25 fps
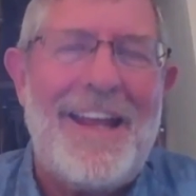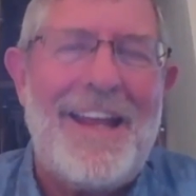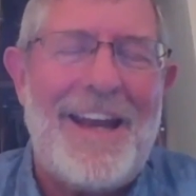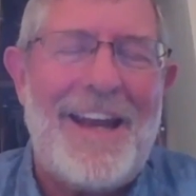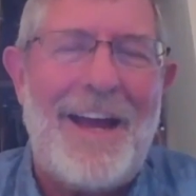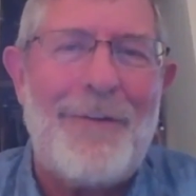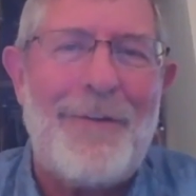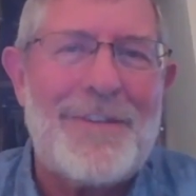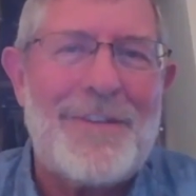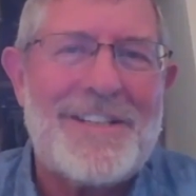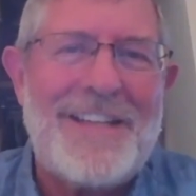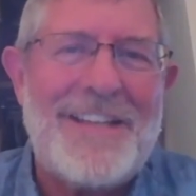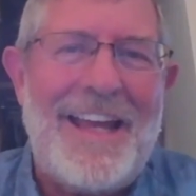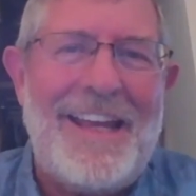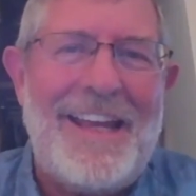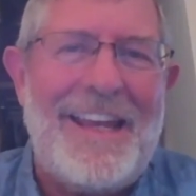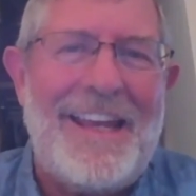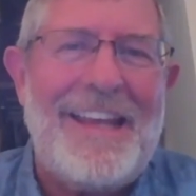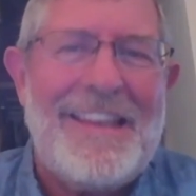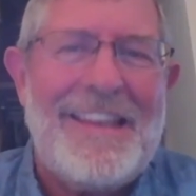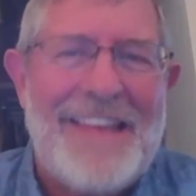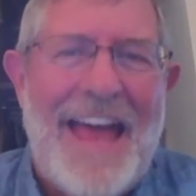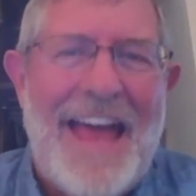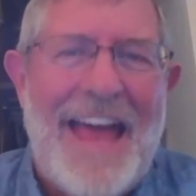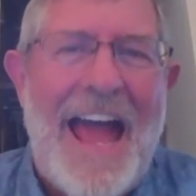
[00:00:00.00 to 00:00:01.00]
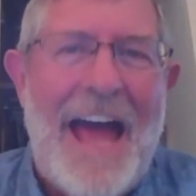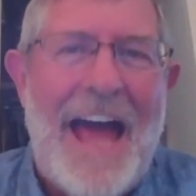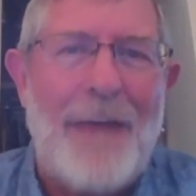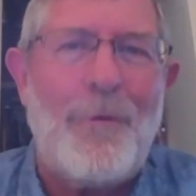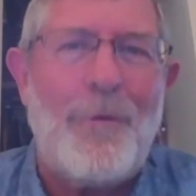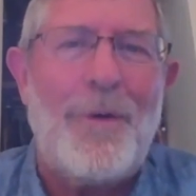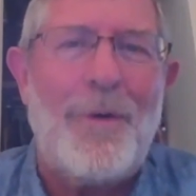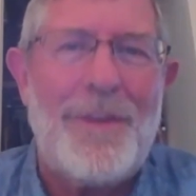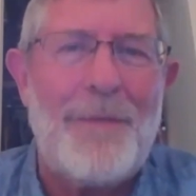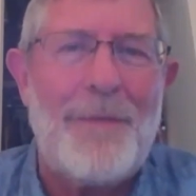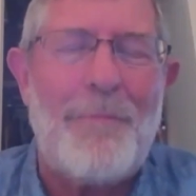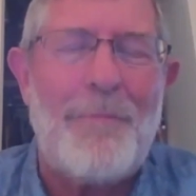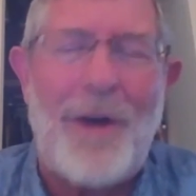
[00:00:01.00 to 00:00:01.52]
And I was taking that
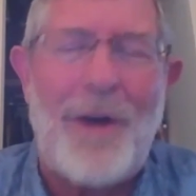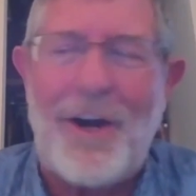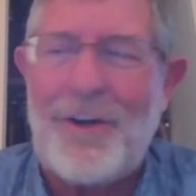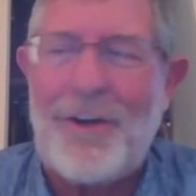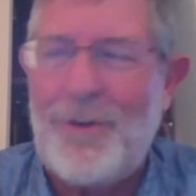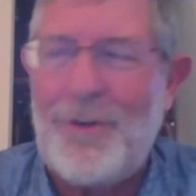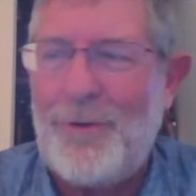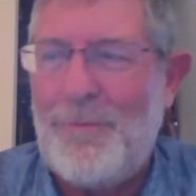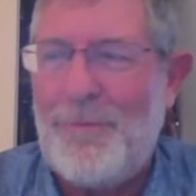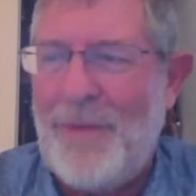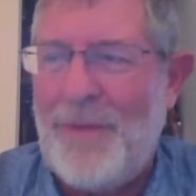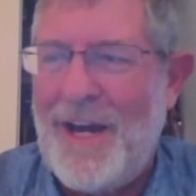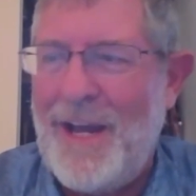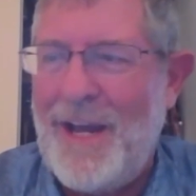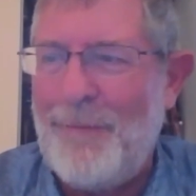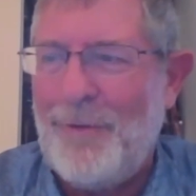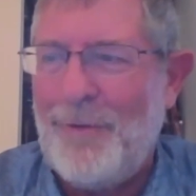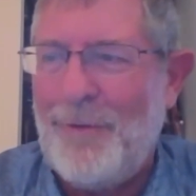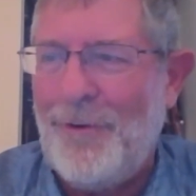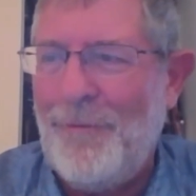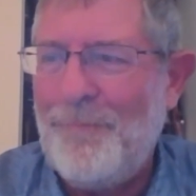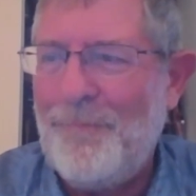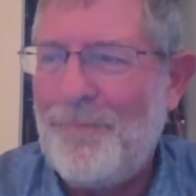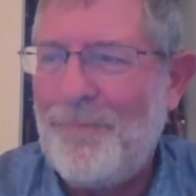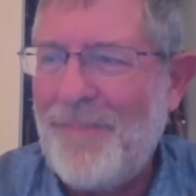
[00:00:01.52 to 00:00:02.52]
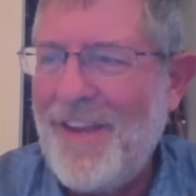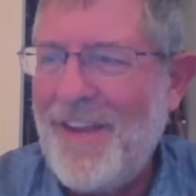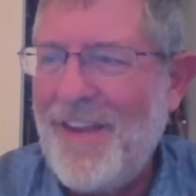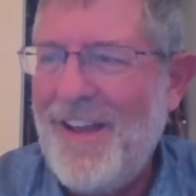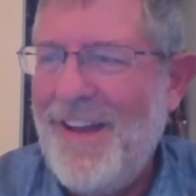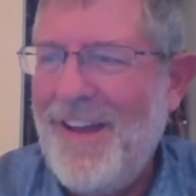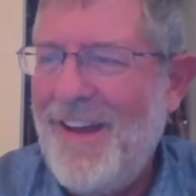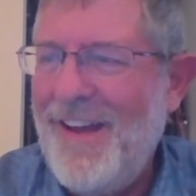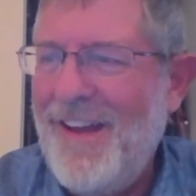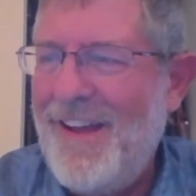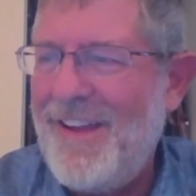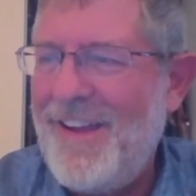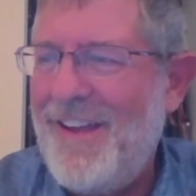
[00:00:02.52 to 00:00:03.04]
with a borrowed Bible,
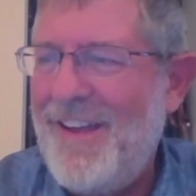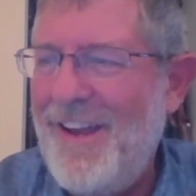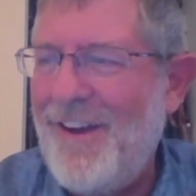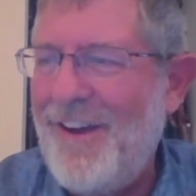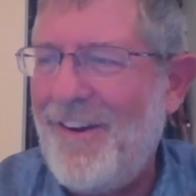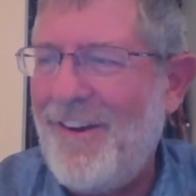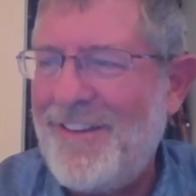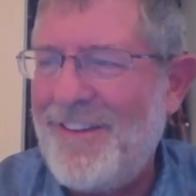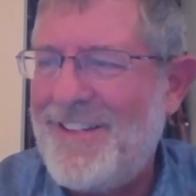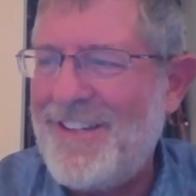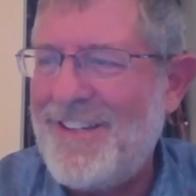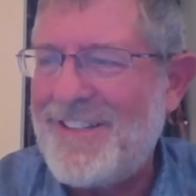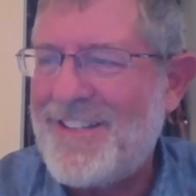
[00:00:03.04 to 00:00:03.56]
you know,